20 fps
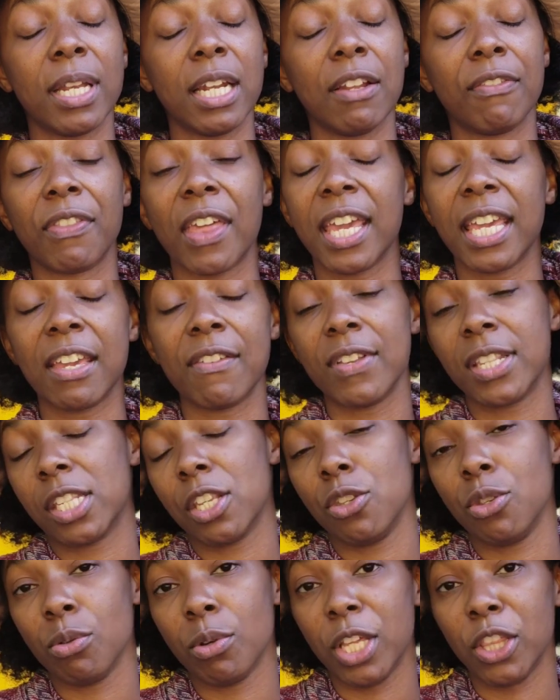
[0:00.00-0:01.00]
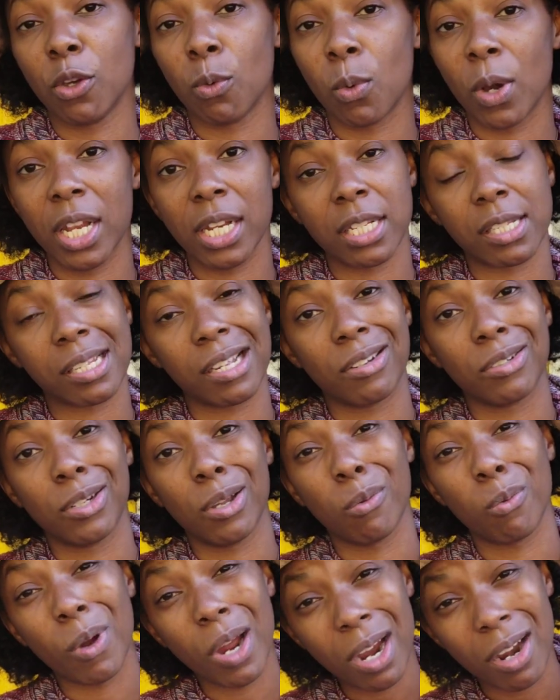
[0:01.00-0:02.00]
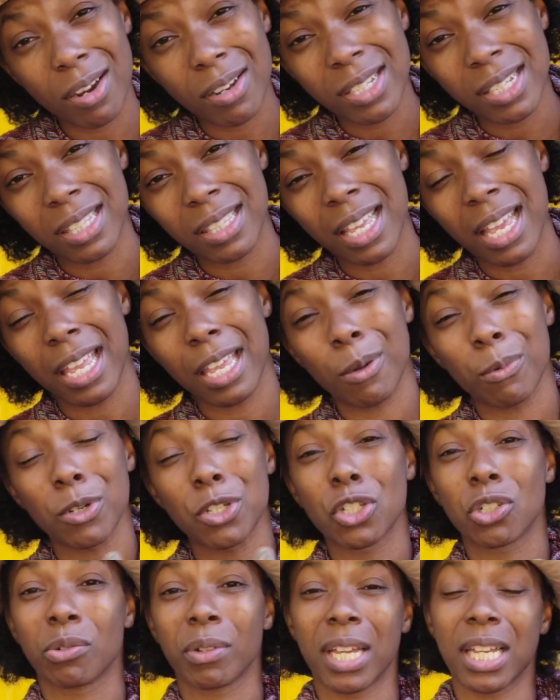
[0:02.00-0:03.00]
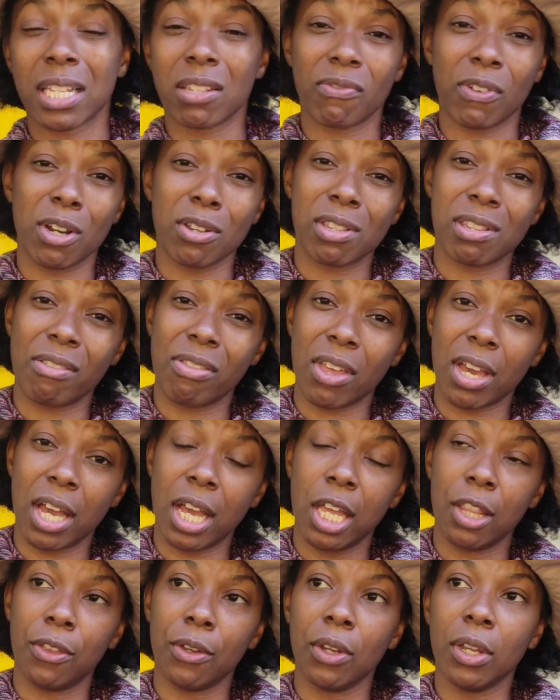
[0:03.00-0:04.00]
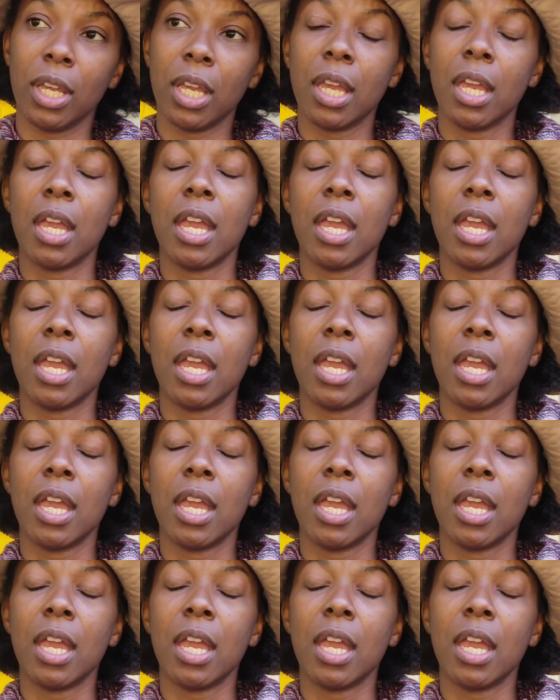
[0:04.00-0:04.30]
that if they give it to you and the one that's hurting the worst, that it would transfer to the other.